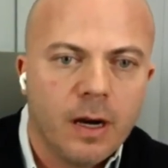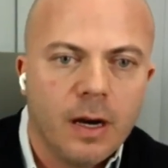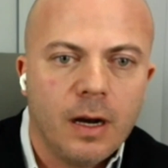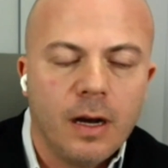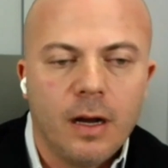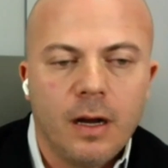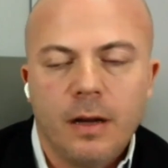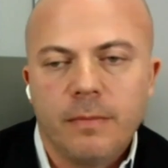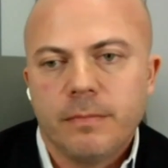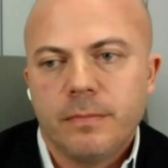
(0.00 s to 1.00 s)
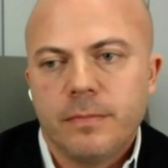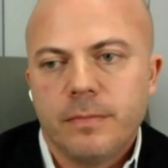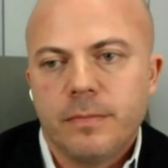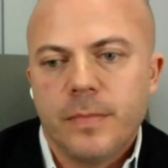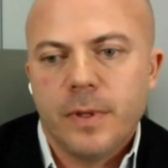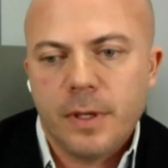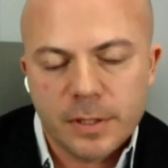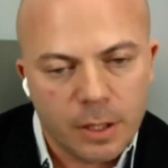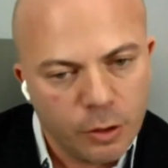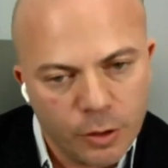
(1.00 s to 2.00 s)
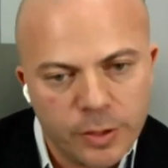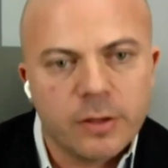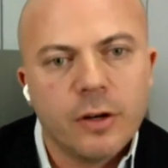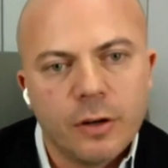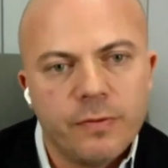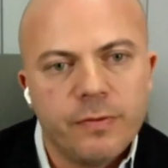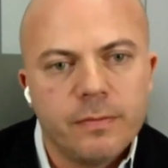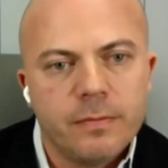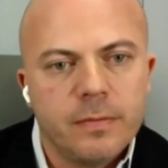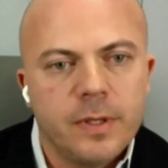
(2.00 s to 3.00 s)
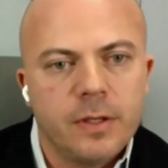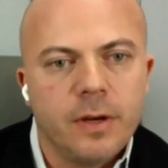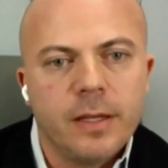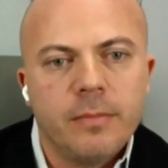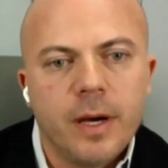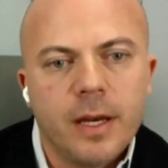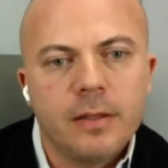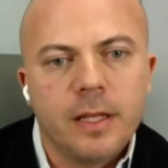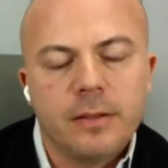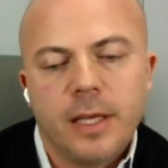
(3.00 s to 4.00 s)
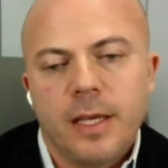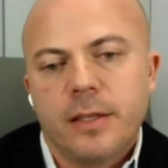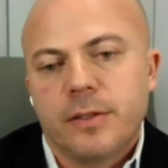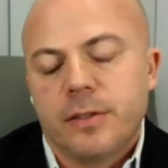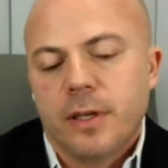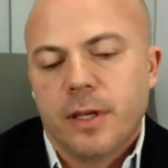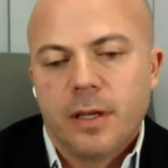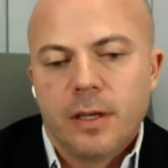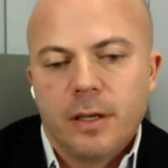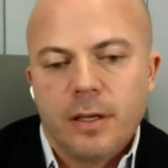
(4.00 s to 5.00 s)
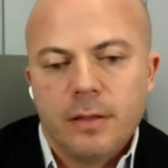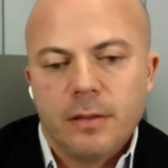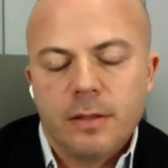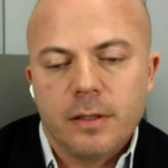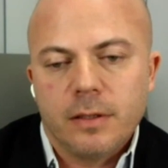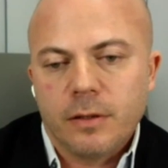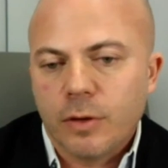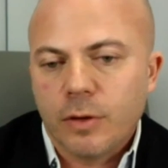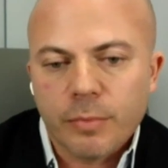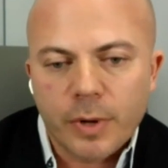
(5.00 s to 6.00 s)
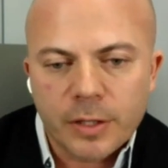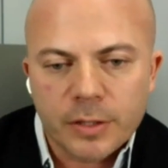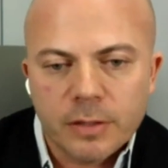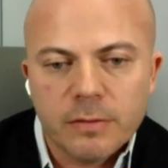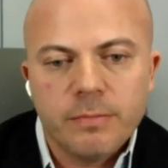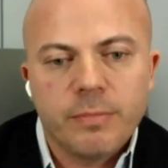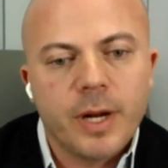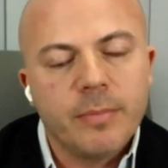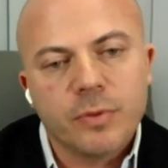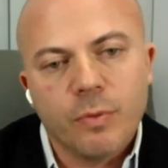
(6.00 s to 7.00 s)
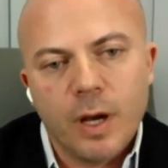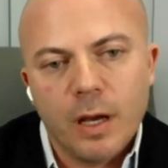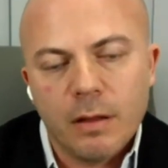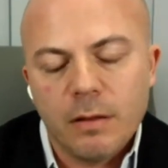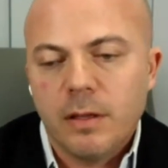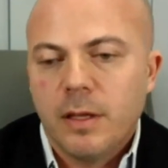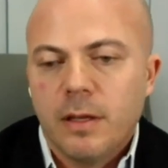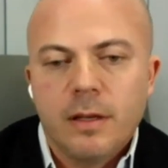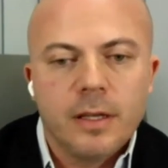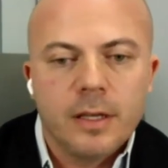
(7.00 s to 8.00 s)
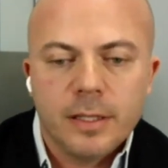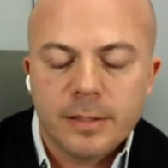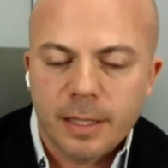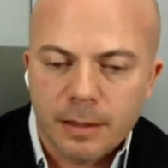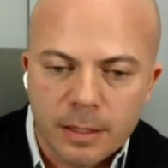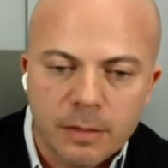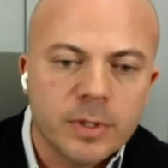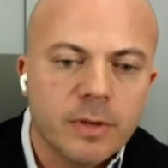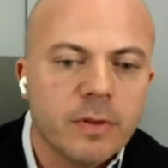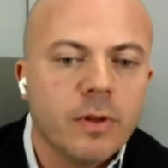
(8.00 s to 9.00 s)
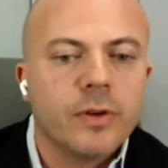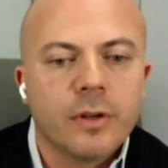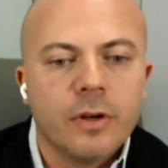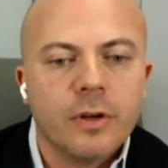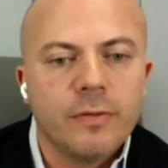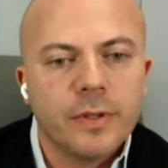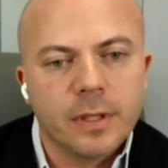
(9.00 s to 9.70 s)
Um, it's a learning curve. Anybody that takes a good impression, preps well, it's a little bit of a learning curve.